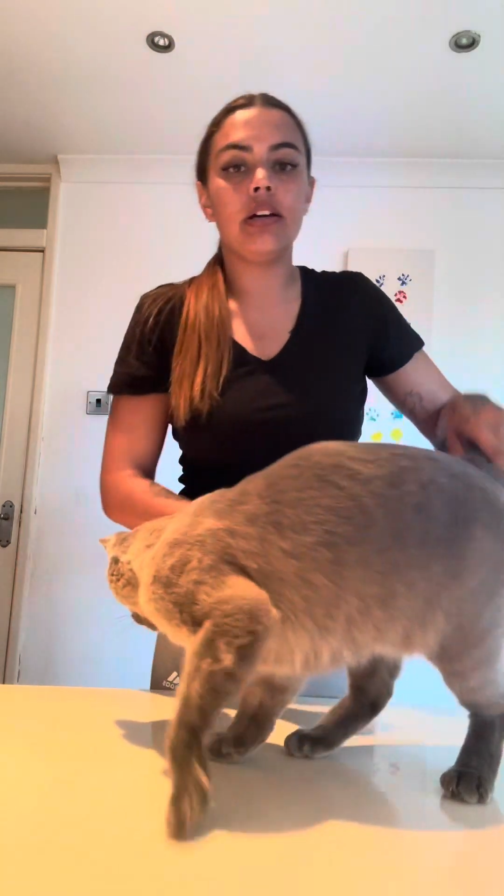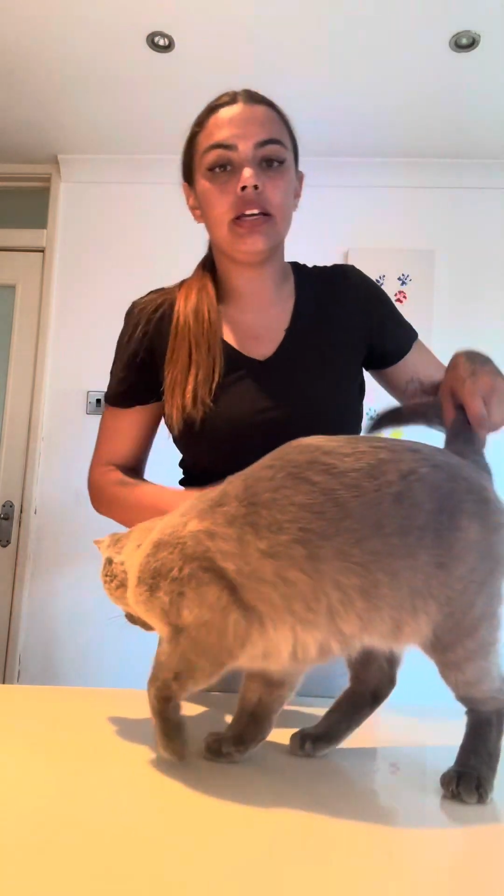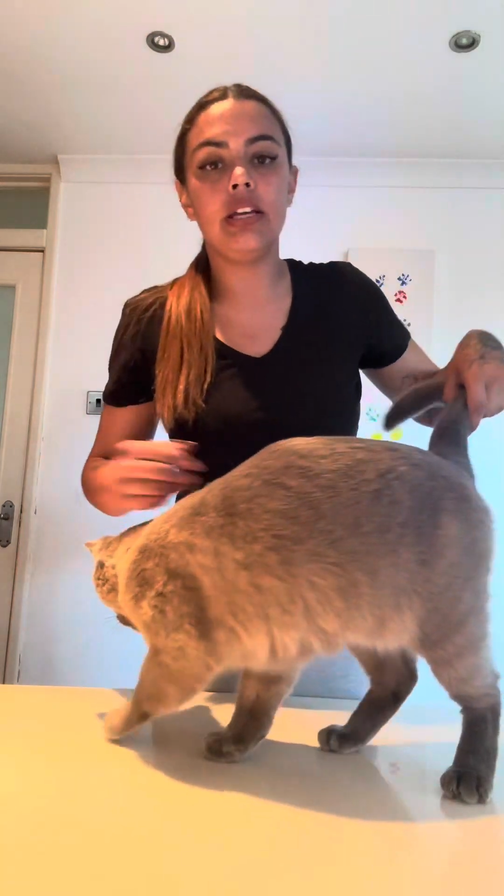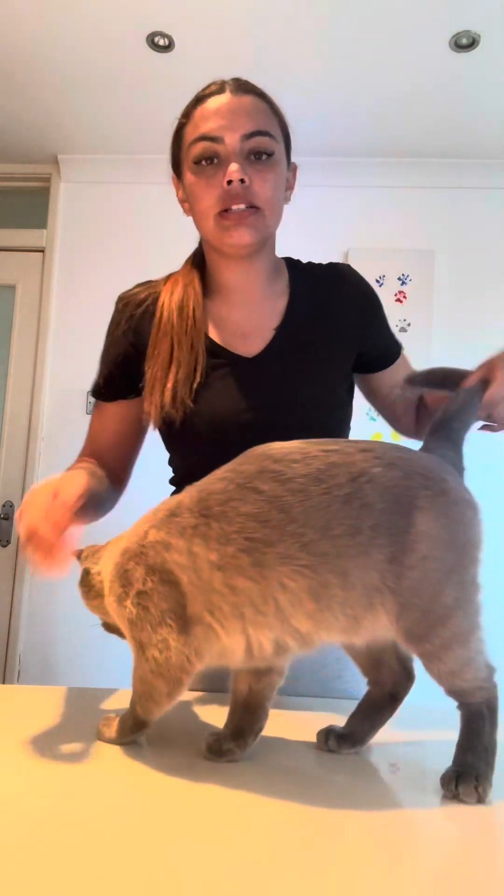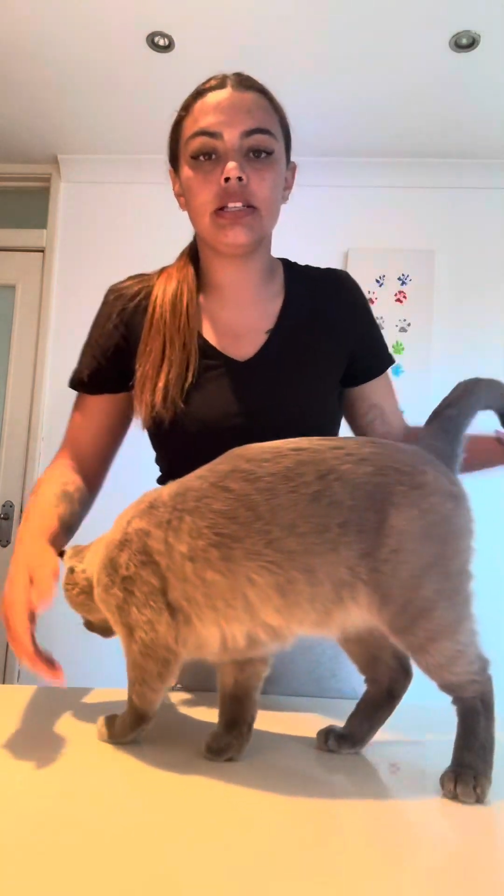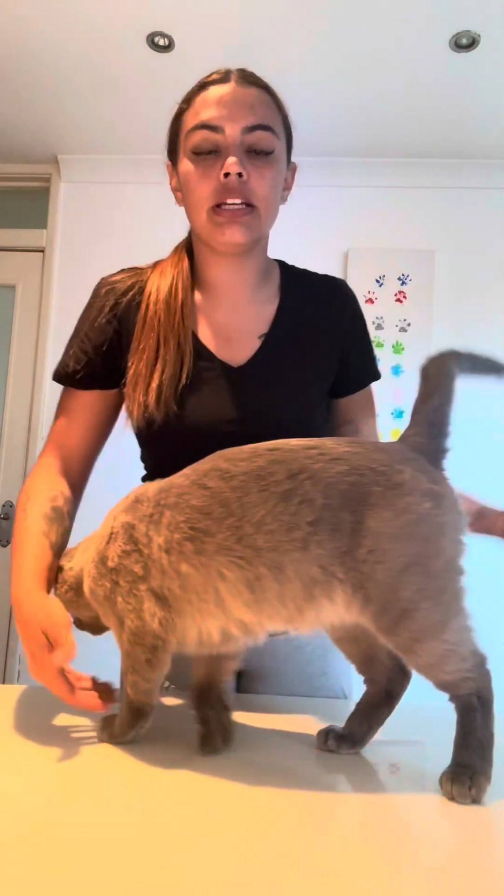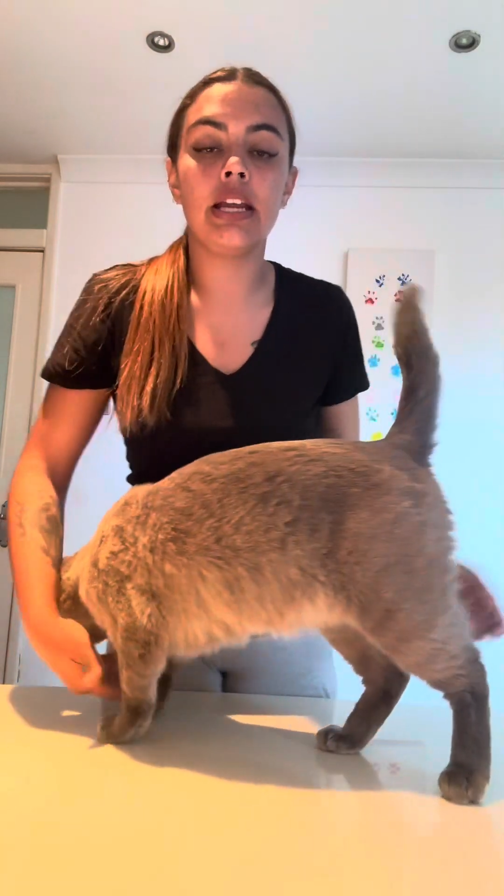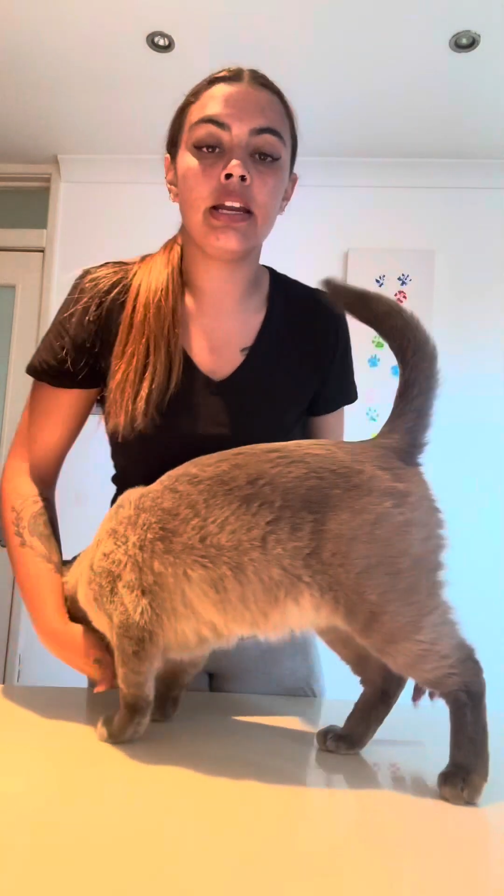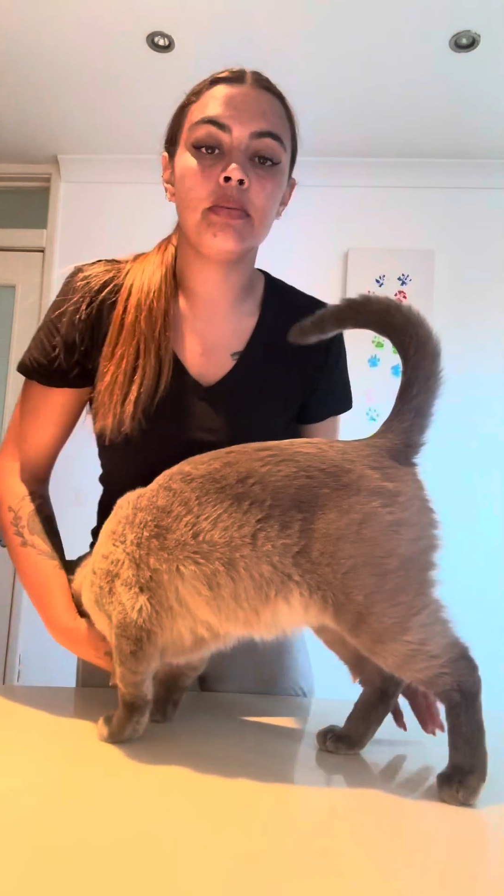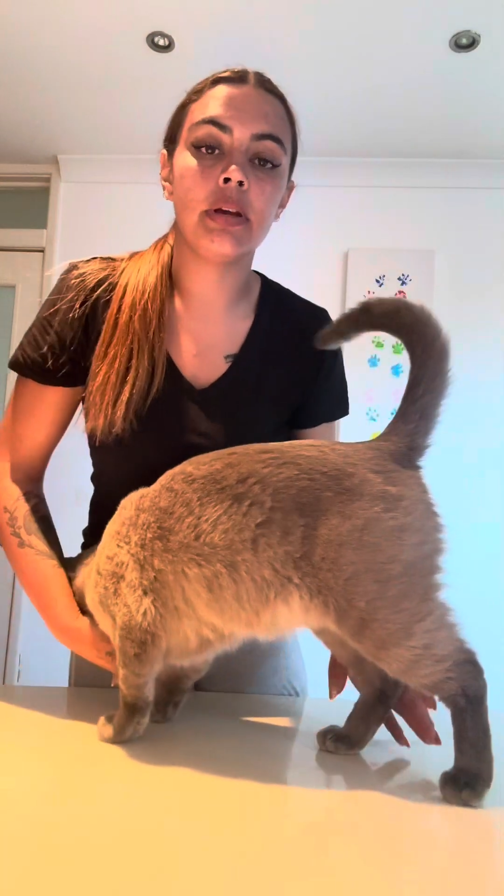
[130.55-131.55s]
He isn't in
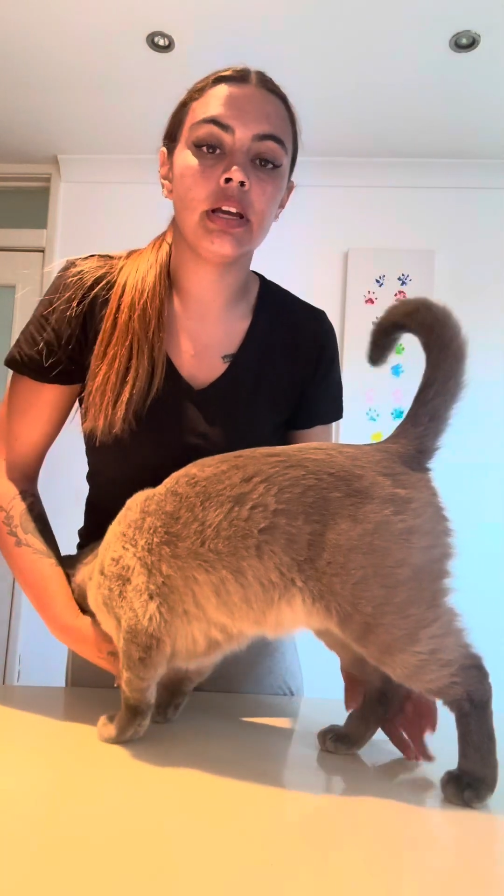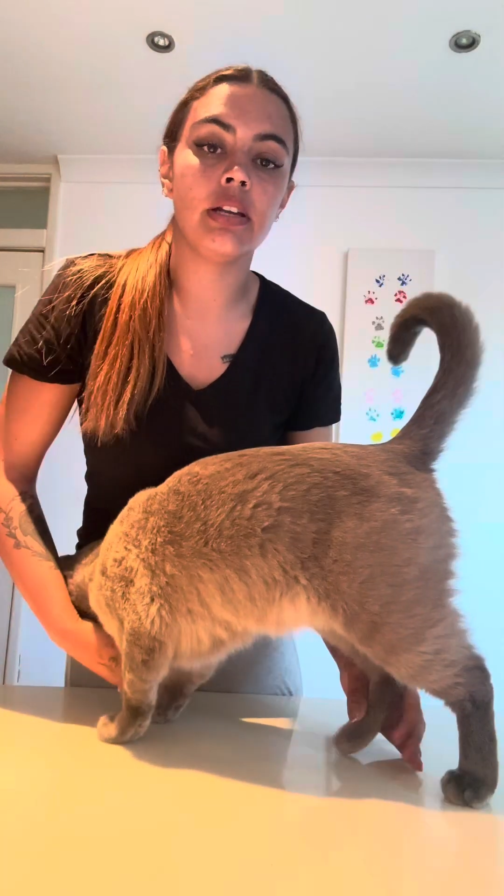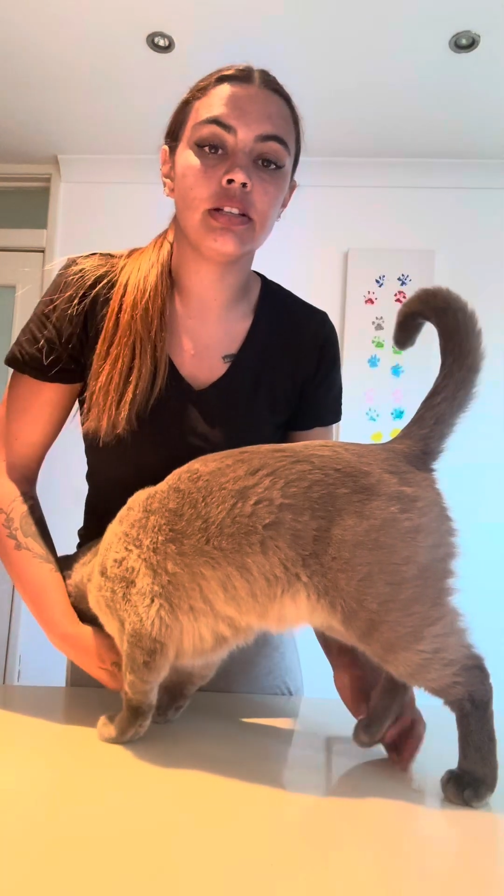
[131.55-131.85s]
any pain,